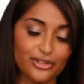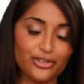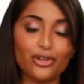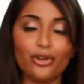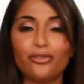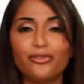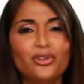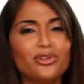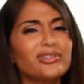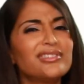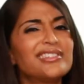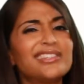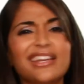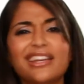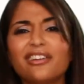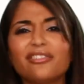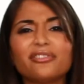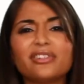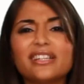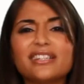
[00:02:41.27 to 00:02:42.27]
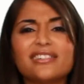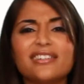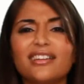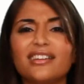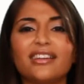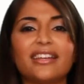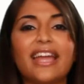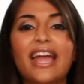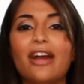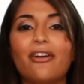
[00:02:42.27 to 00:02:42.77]
So if you're sick of listening
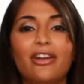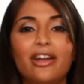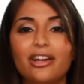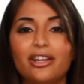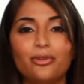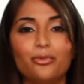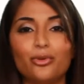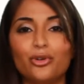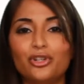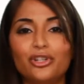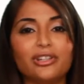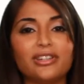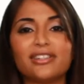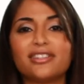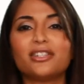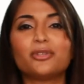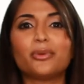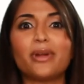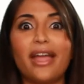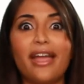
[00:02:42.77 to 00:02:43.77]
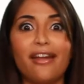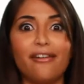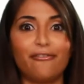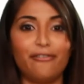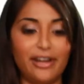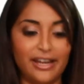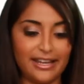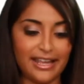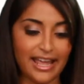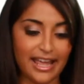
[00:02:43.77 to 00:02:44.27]
to Carrie Underwood, you listen to it
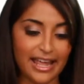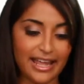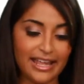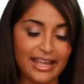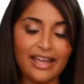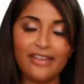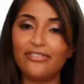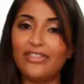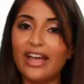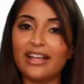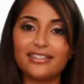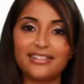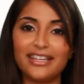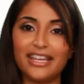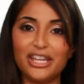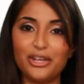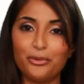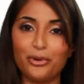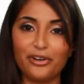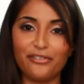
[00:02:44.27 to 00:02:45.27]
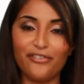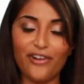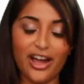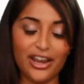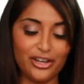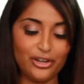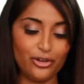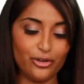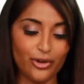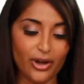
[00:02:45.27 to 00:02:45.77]
every day, that's it, you want to
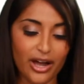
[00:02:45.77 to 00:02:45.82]
find a new